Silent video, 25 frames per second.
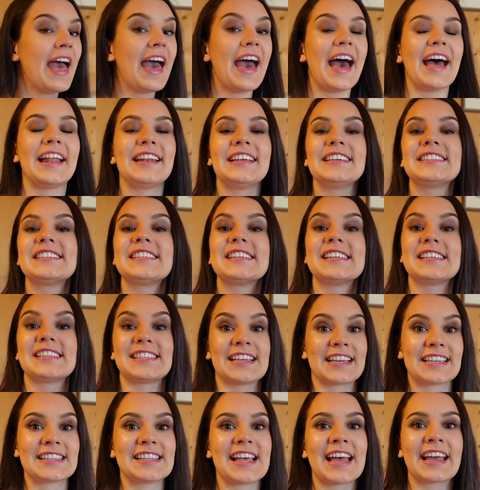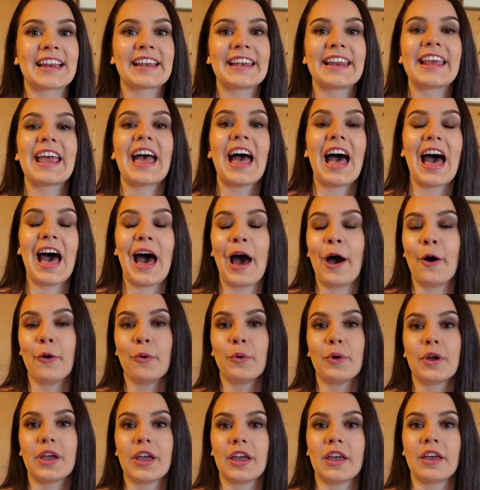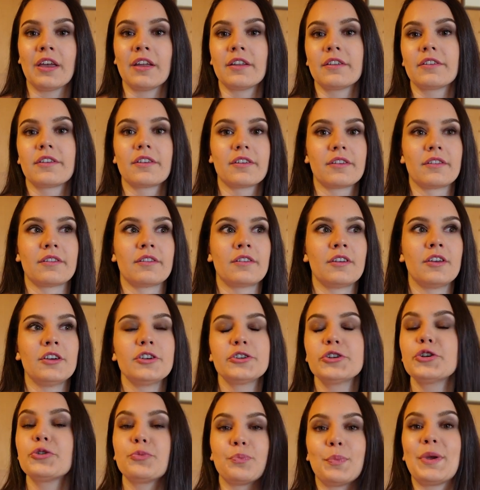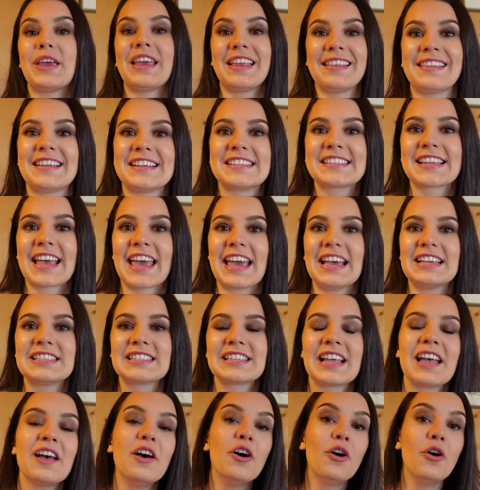And this is exactly how it should be in this case.